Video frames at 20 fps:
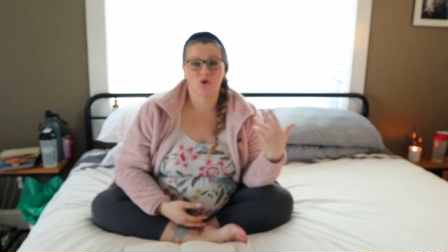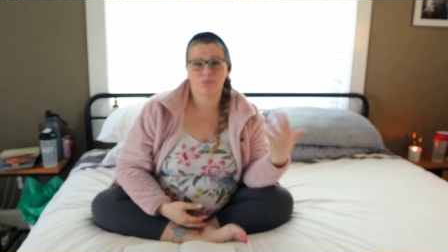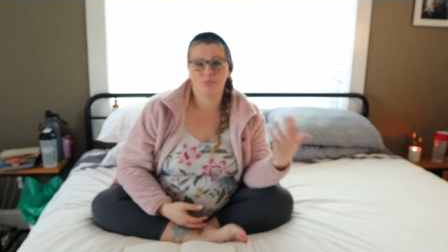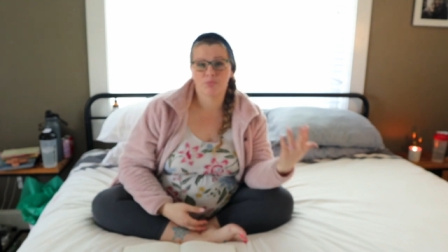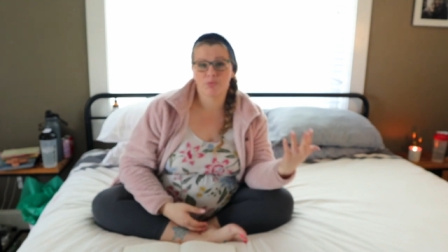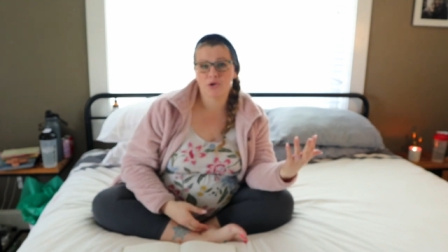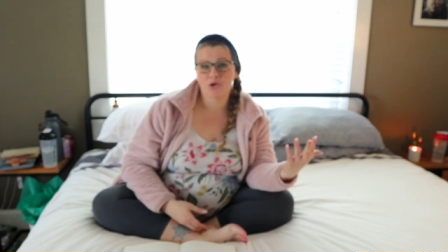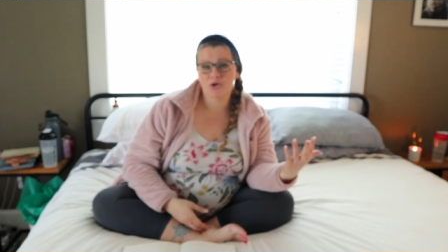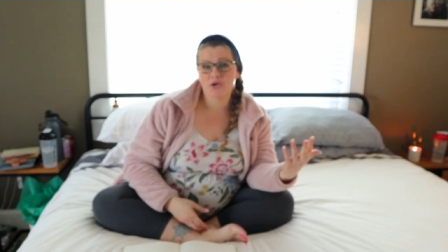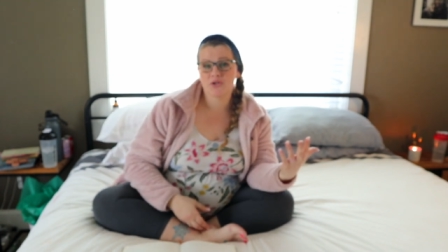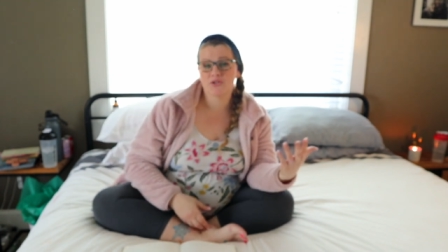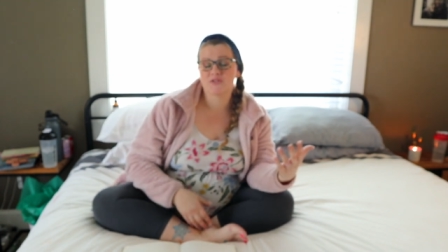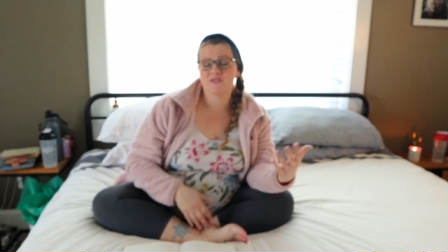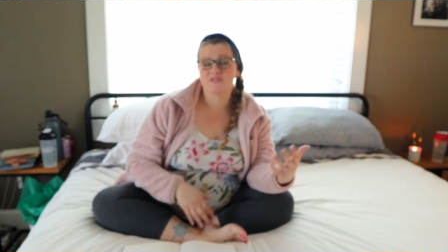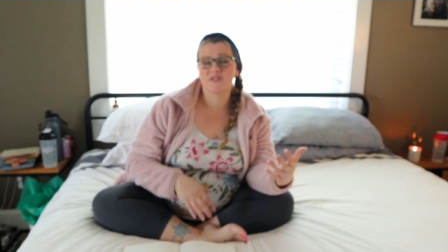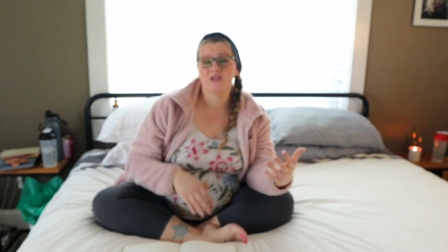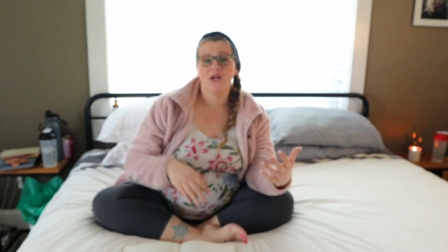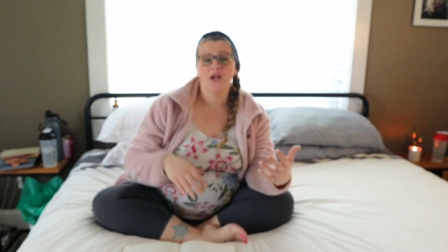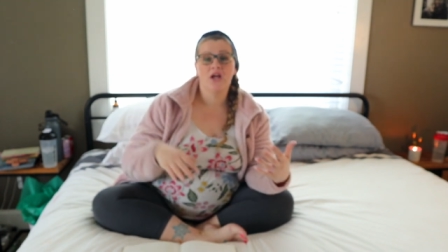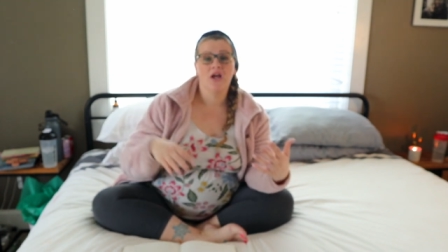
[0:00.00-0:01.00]
or
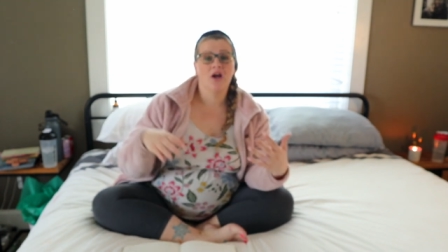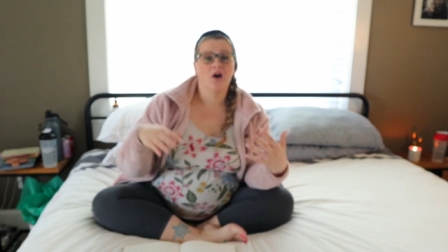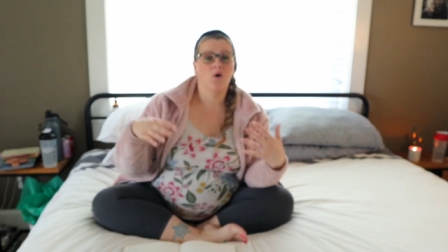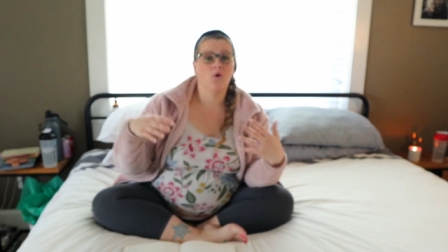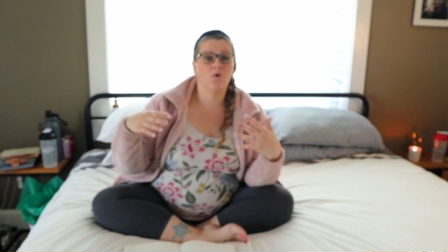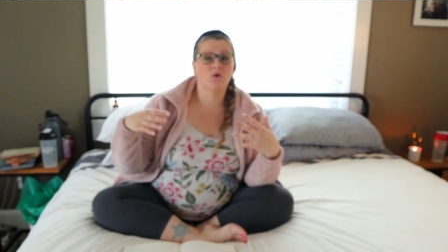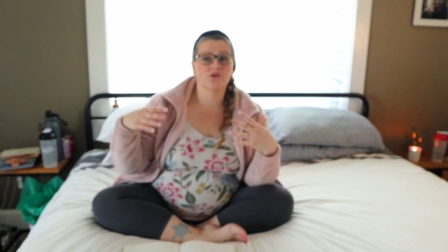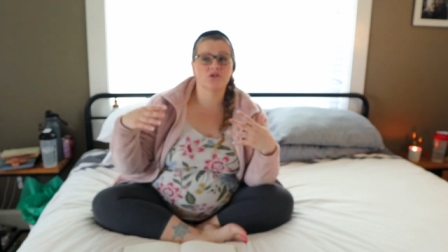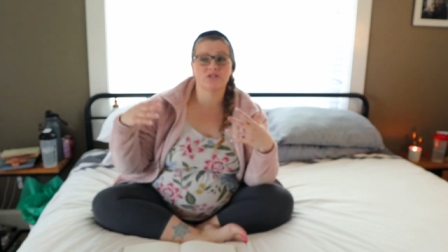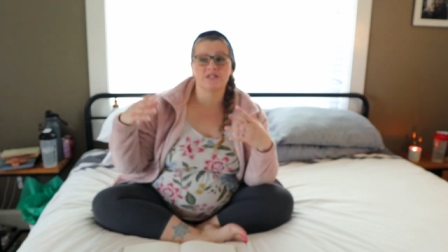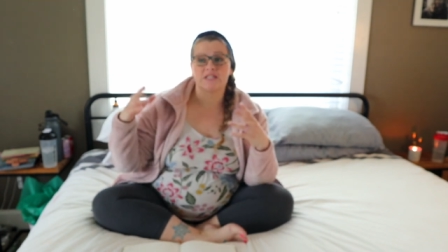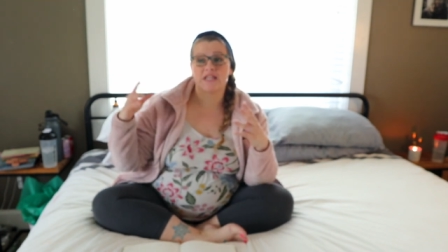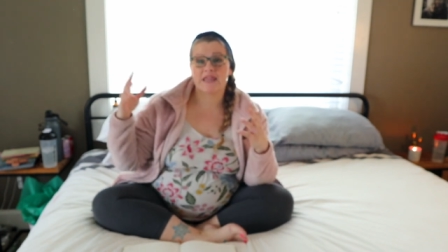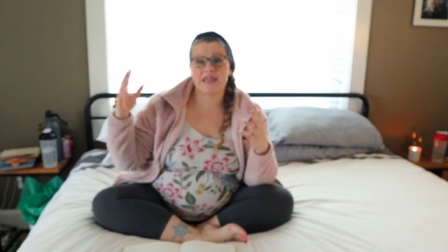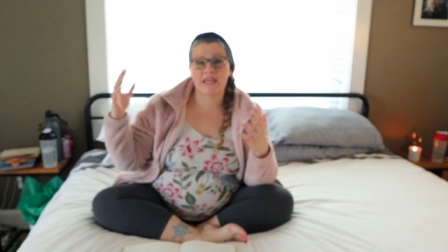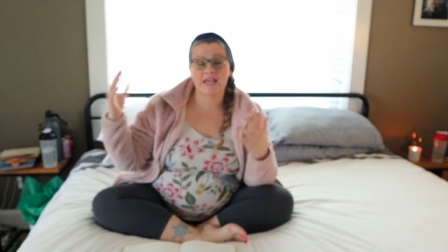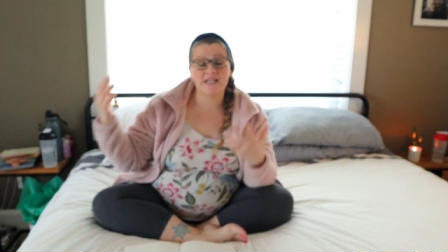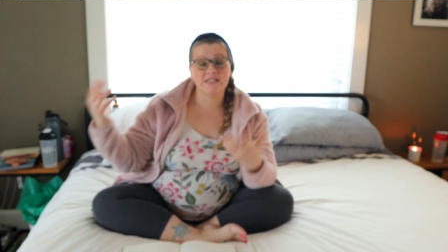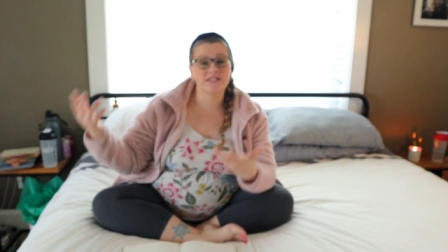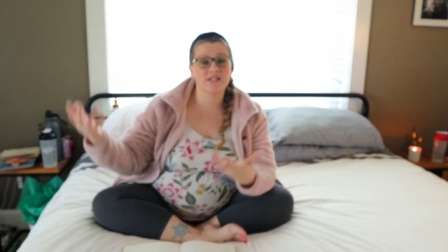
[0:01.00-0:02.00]
birds or just
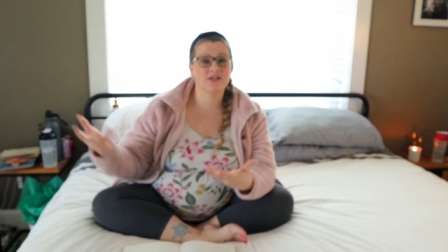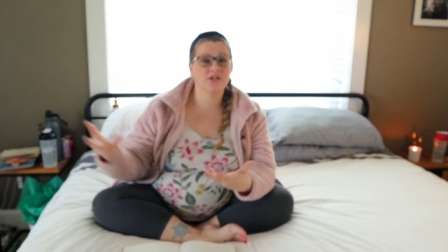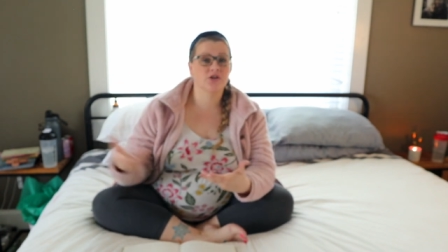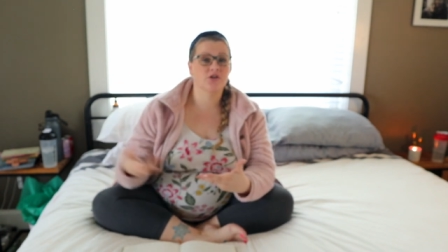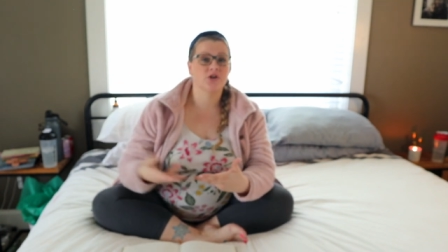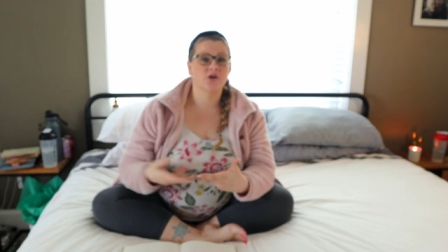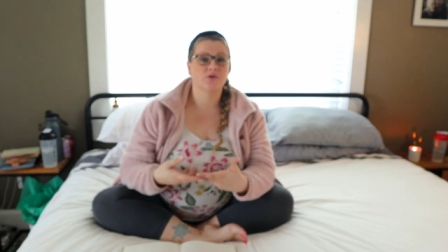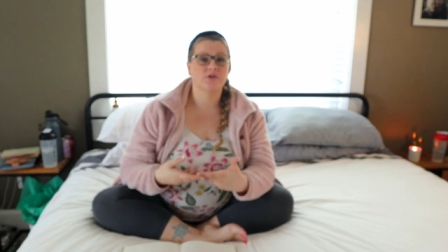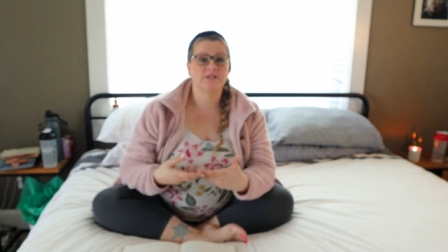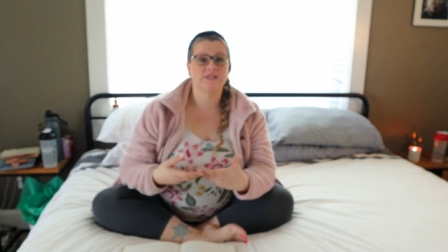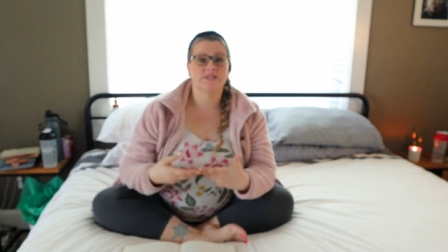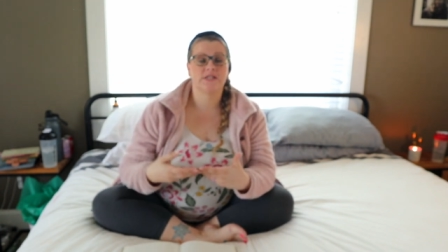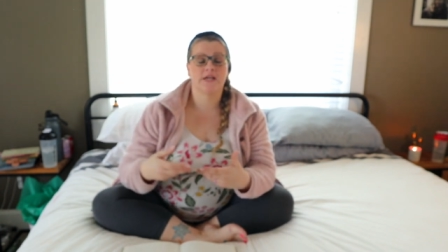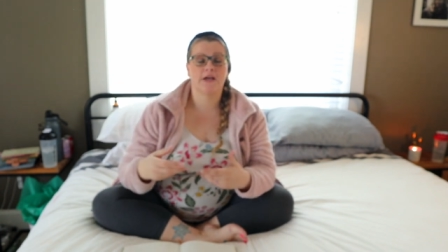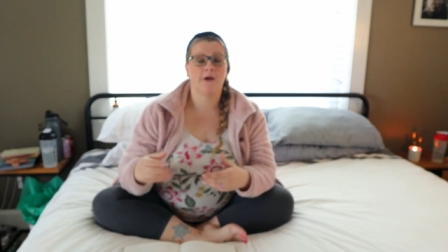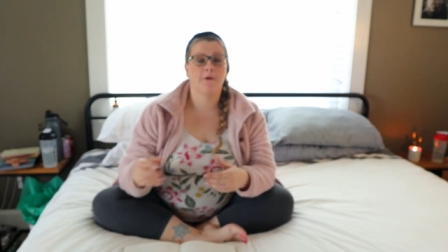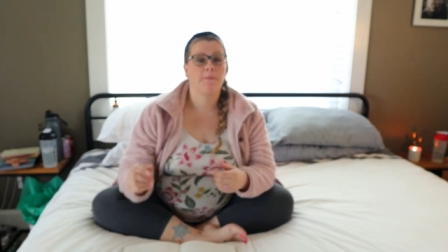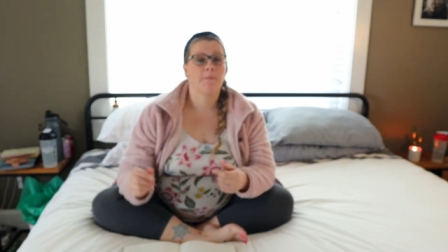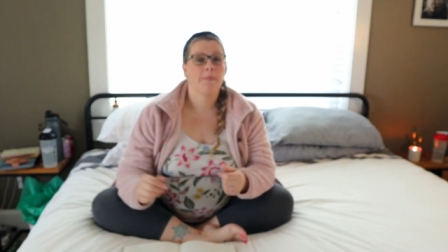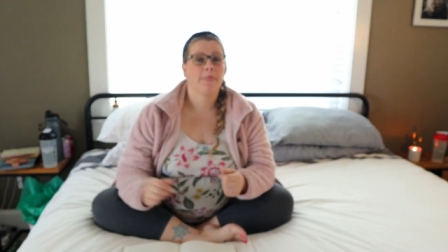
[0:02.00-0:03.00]
things that they're noticing,